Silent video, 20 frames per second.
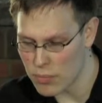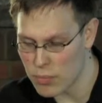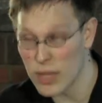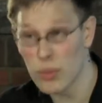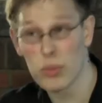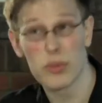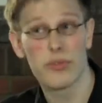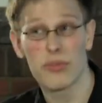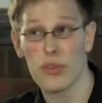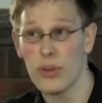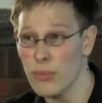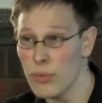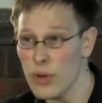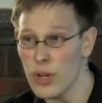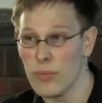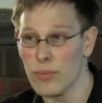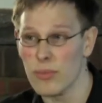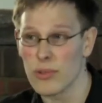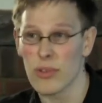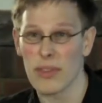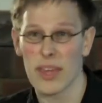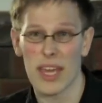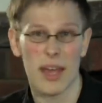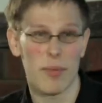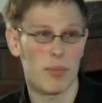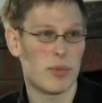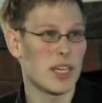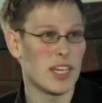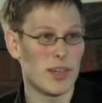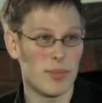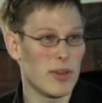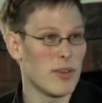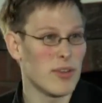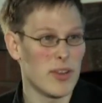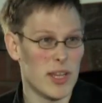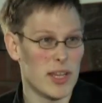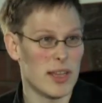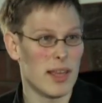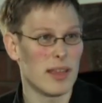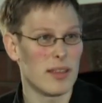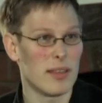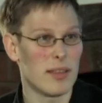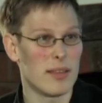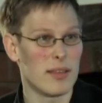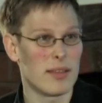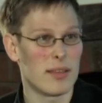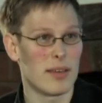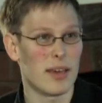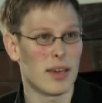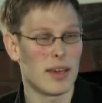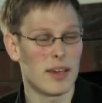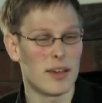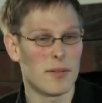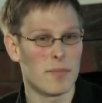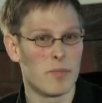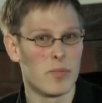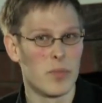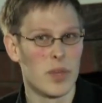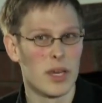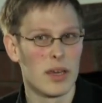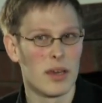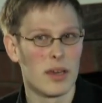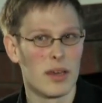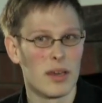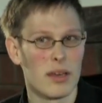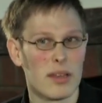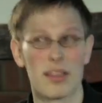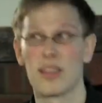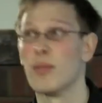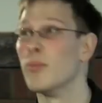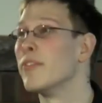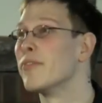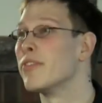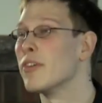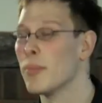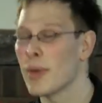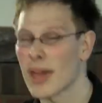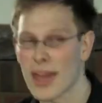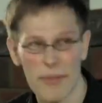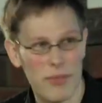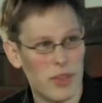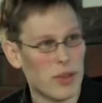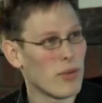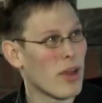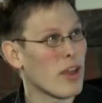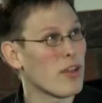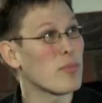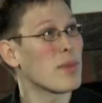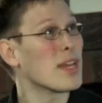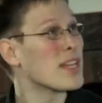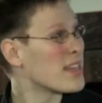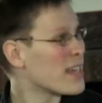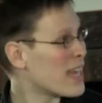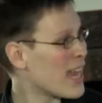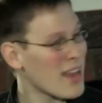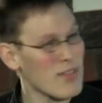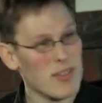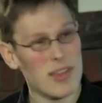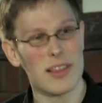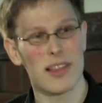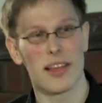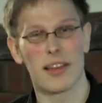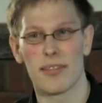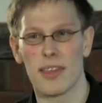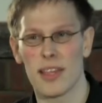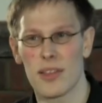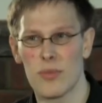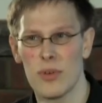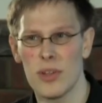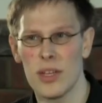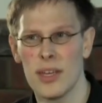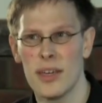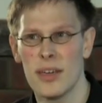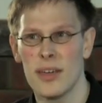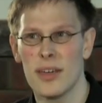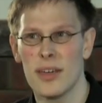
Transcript: in people's front rooms, or they happen in community centres. Some of them have their own meeting houses, like this one.